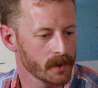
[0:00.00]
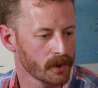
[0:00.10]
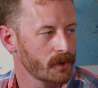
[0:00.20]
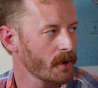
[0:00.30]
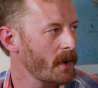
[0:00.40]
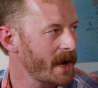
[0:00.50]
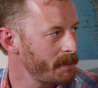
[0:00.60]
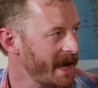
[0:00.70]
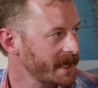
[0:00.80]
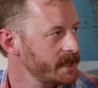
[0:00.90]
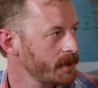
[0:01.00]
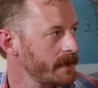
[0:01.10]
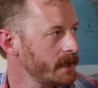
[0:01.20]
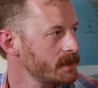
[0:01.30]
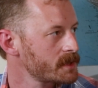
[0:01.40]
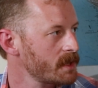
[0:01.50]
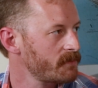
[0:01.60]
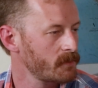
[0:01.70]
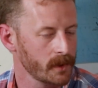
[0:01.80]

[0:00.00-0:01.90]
We would grow out bacteria and stuff.